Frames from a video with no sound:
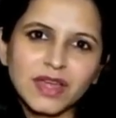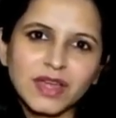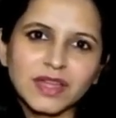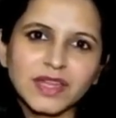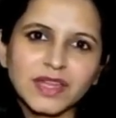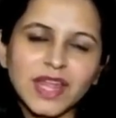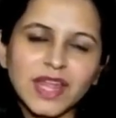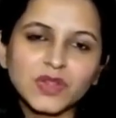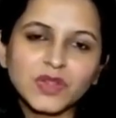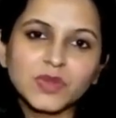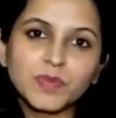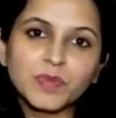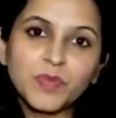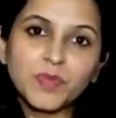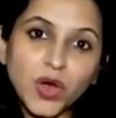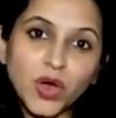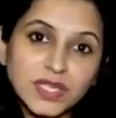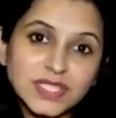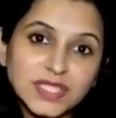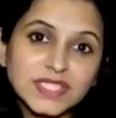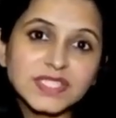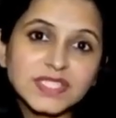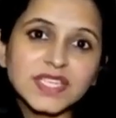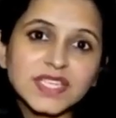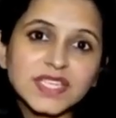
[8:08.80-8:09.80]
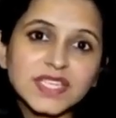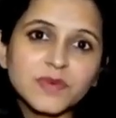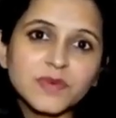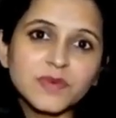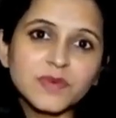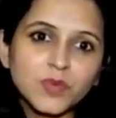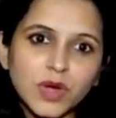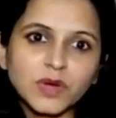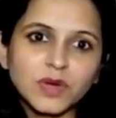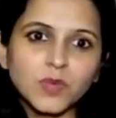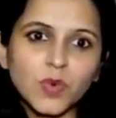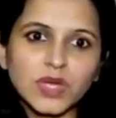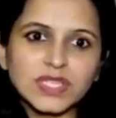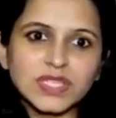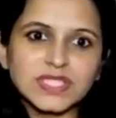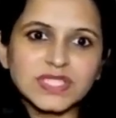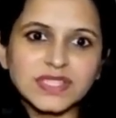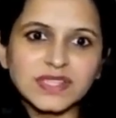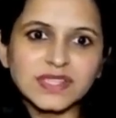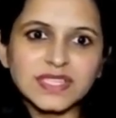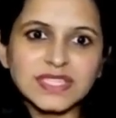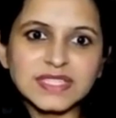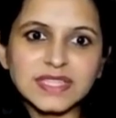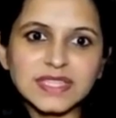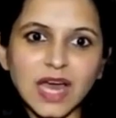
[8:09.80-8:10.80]
Now the positive word was in
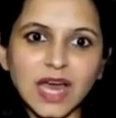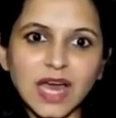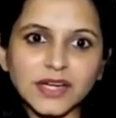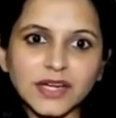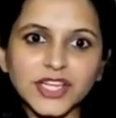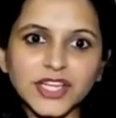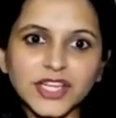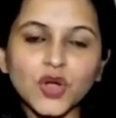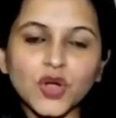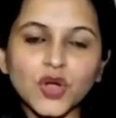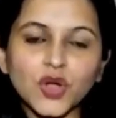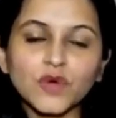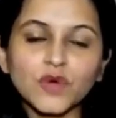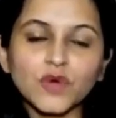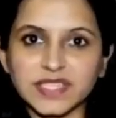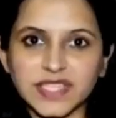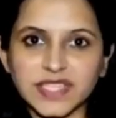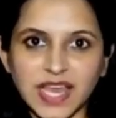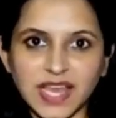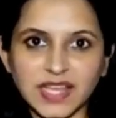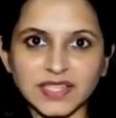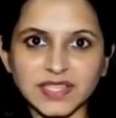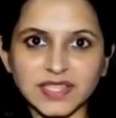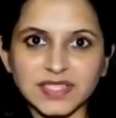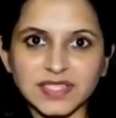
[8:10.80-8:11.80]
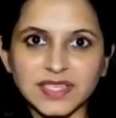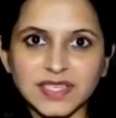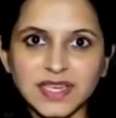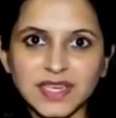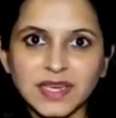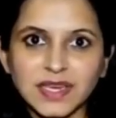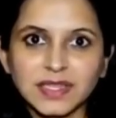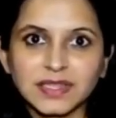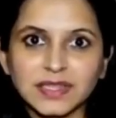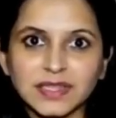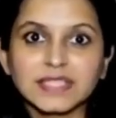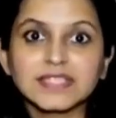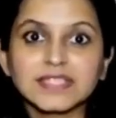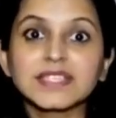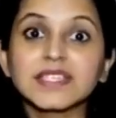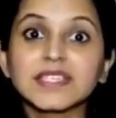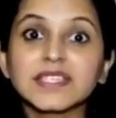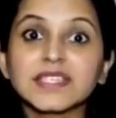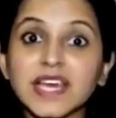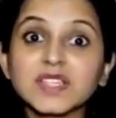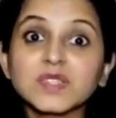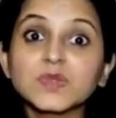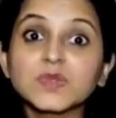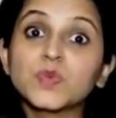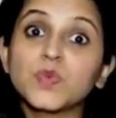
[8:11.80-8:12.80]
the starting of the sentence. The
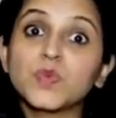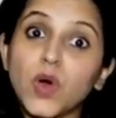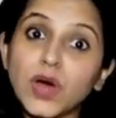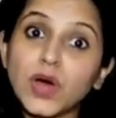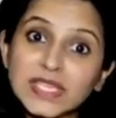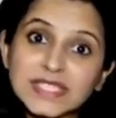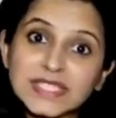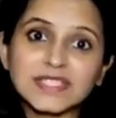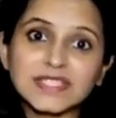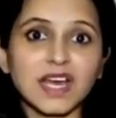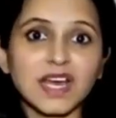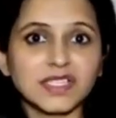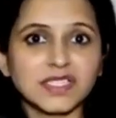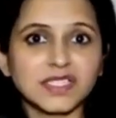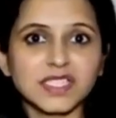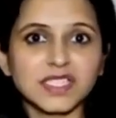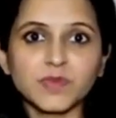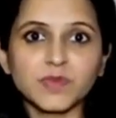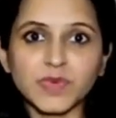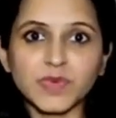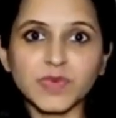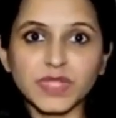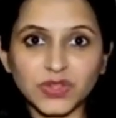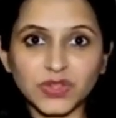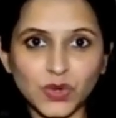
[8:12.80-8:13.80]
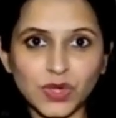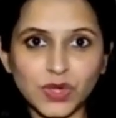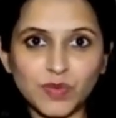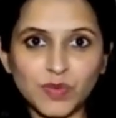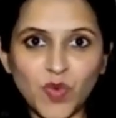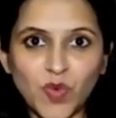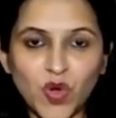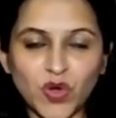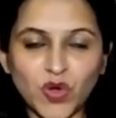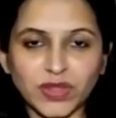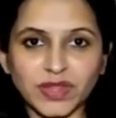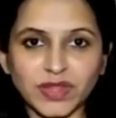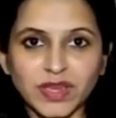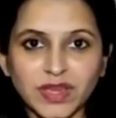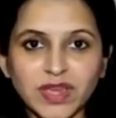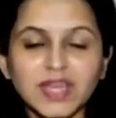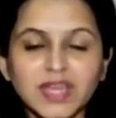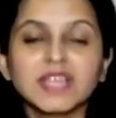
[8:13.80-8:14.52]
sentence was starting with tout le monde.